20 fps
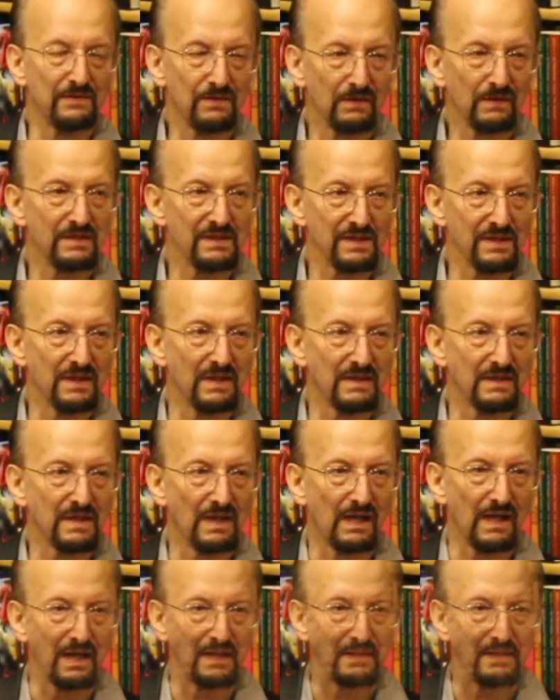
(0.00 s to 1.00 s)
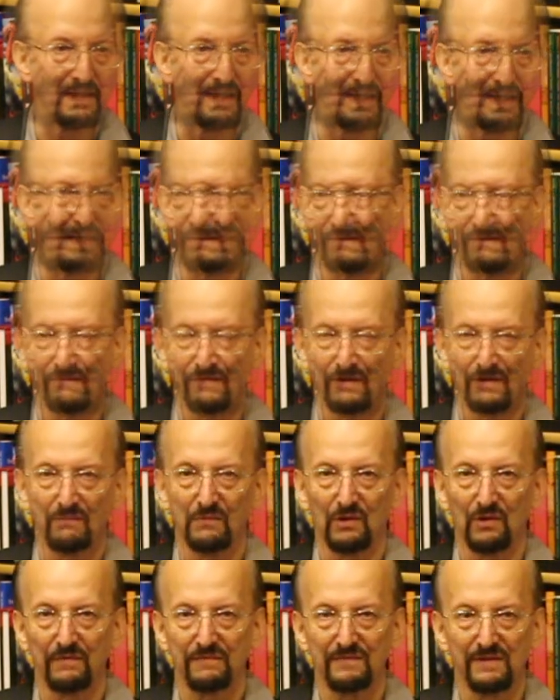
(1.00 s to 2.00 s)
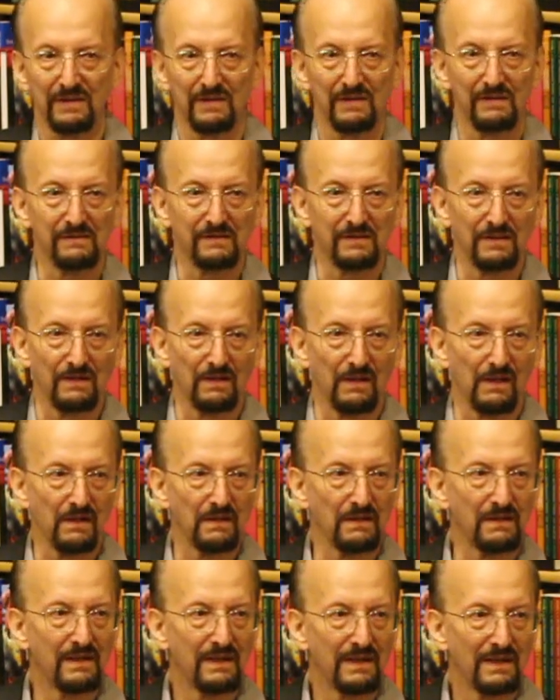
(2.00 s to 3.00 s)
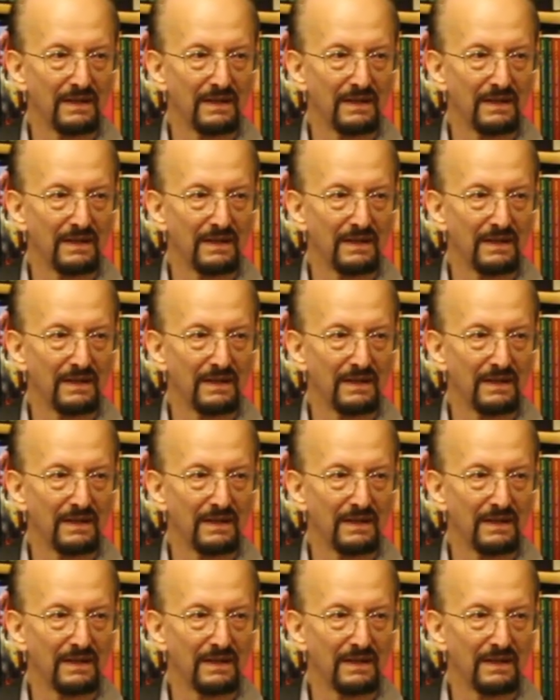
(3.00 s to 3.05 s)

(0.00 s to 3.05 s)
It took us an entire day to film off to dawn,